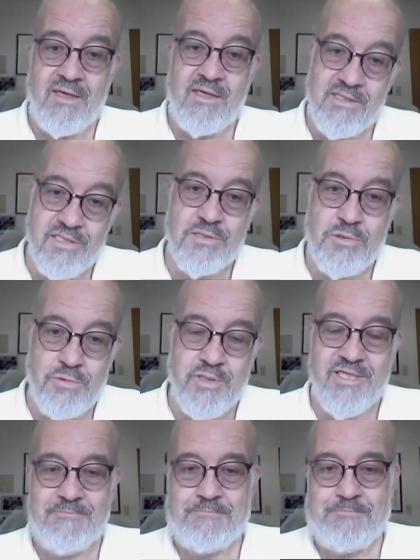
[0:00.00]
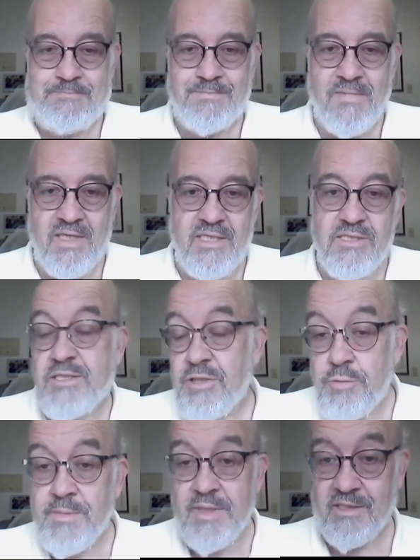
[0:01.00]
History is
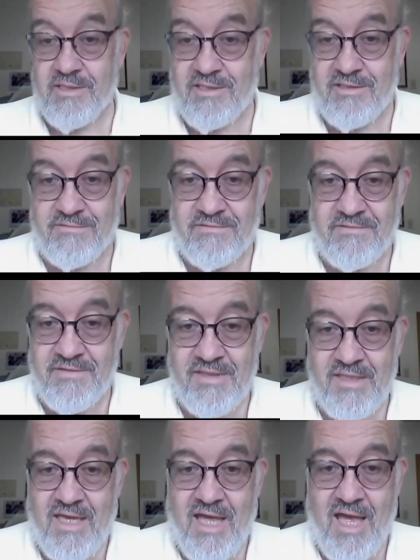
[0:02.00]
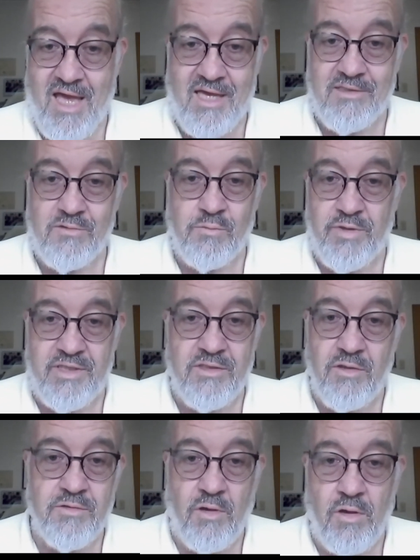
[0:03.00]
cumulative, and we
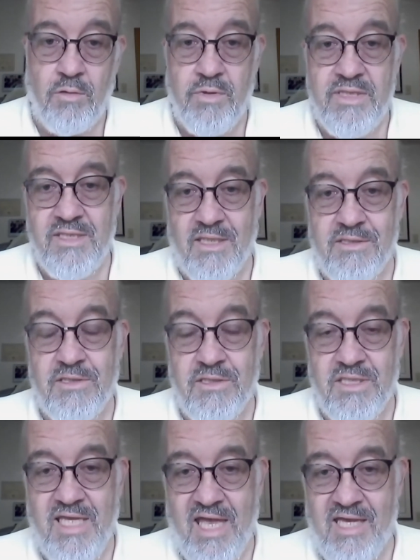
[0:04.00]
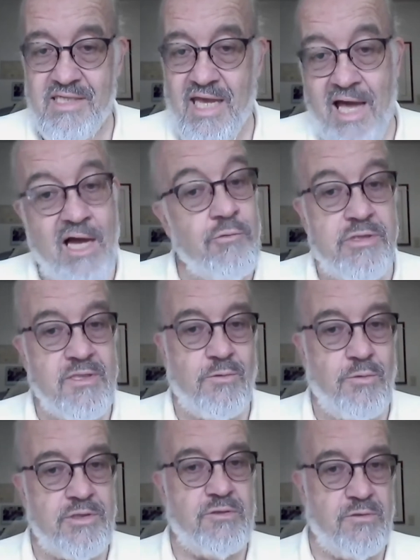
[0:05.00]
don't always understand how it's
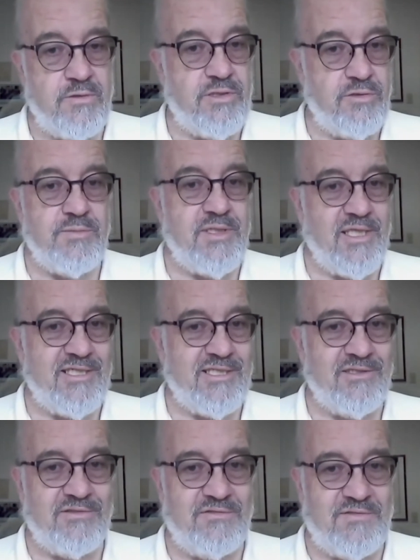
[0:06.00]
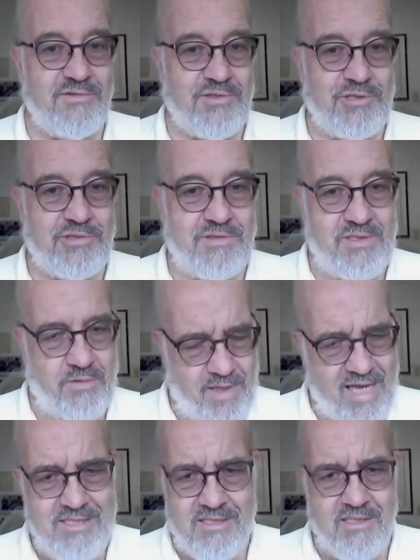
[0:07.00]
going to accumulate in the future. So
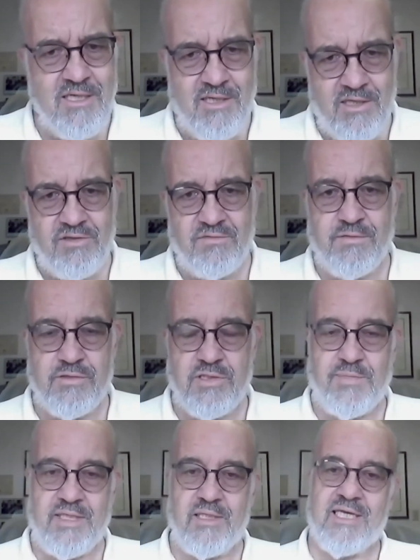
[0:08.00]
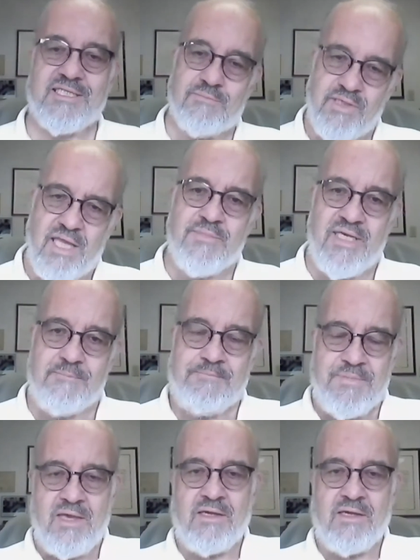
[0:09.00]
that's the first big lesson. But let me